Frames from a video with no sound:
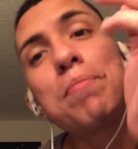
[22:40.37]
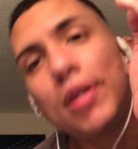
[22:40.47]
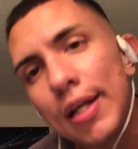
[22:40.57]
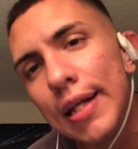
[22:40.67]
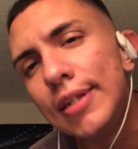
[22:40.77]

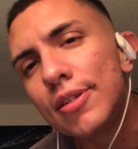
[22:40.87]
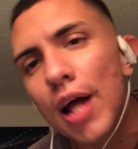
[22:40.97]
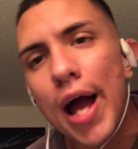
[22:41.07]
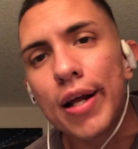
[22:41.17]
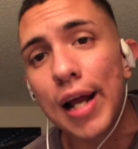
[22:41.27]
Please
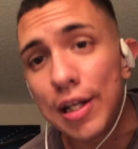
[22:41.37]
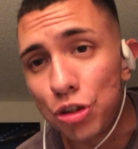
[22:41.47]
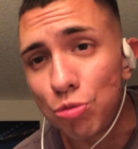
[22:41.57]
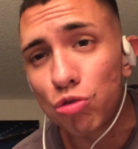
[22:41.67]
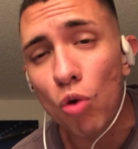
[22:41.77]
like and
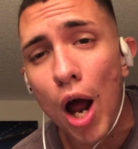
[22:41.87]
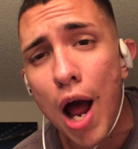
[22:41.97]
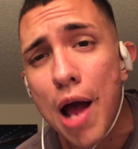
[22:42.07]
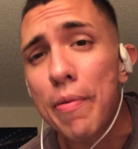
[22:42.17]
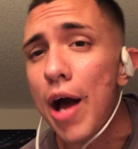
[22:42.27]

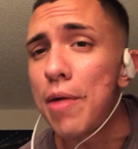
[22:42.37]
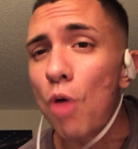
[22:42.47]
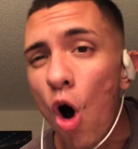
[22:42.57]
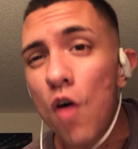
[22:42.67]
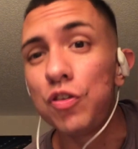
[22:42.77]
subscribe. I am
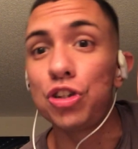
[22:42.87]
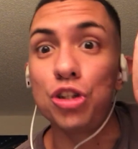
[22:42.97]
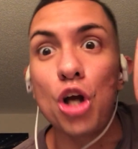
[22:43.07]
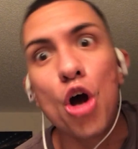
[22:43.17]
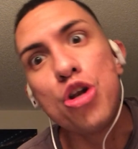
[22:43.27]

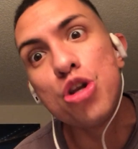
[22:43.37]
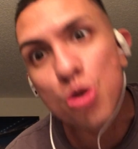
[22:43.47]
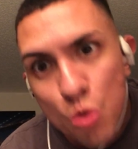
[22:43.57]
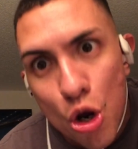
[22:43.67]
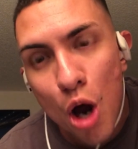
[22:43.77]
obviously a
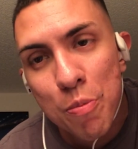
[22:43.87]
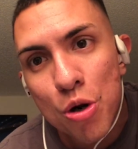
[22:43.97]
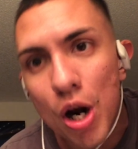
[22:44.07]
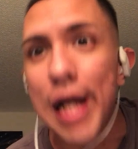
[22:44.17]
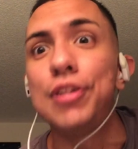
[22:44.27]

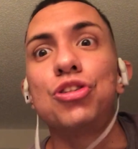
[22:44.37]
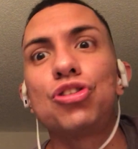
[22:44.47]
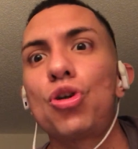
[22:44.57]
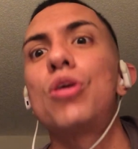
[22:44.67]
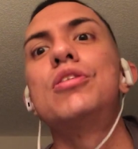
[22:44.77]
newcomer. I just
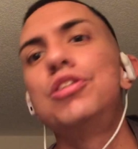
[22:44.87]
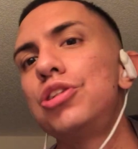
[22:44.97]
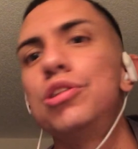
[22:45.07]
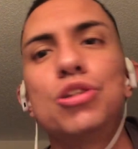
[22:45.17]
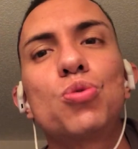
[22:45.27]
started this
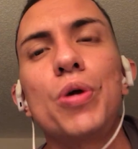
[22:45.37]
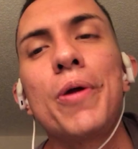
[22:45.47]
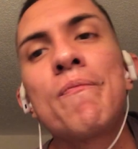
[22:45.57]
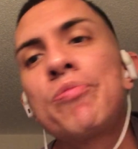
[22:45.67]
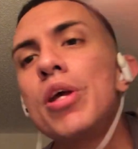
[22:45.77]
shit this week.